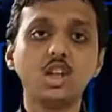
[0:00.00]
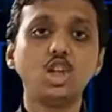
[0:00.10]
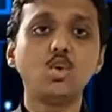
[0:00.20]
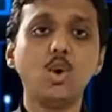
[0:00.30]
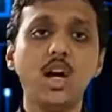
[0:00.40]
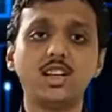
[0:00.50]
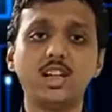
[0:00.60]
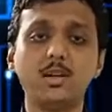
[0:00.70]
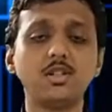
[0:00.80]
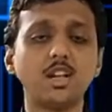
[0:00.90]
Ur, that
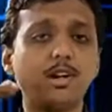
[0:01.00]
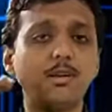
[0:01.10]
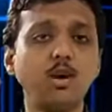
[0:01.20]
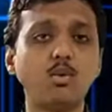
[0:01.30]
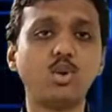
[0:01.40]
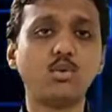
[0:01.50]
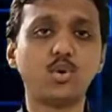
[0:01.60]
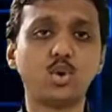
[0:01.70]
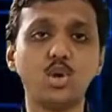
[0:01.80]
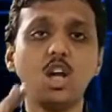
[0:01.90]
means upper bound of
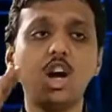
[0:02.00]
row.